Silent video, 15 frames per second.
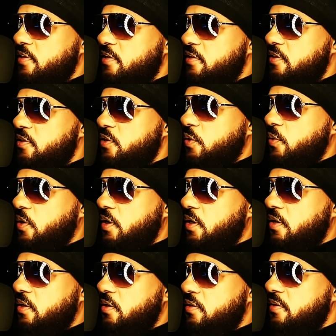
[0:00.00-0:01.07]
in so
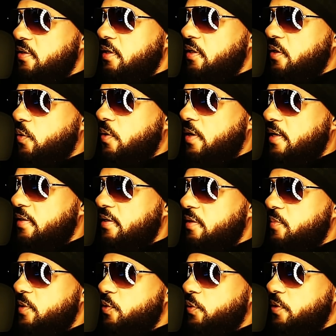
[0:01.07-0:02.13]
called equality
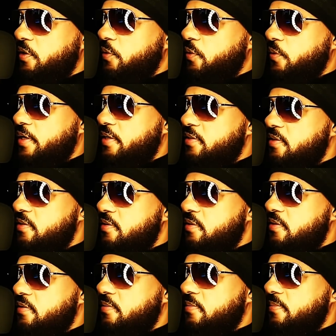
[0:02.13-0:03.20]
between the
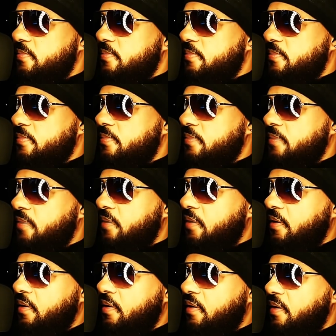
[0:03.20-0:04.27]
races.
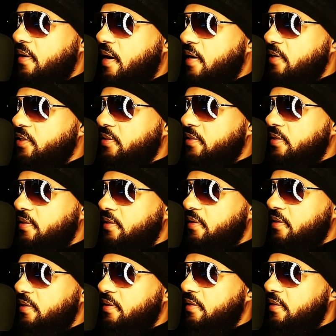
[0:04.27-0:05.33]

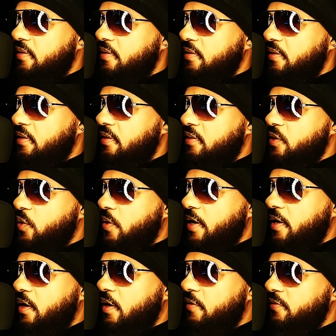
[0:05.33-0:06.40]
Actually, he's
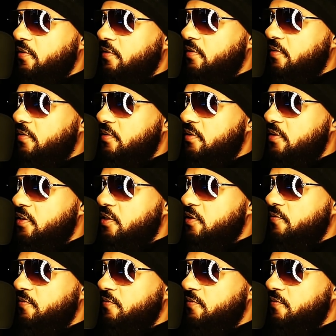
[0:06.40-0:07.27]
quite often just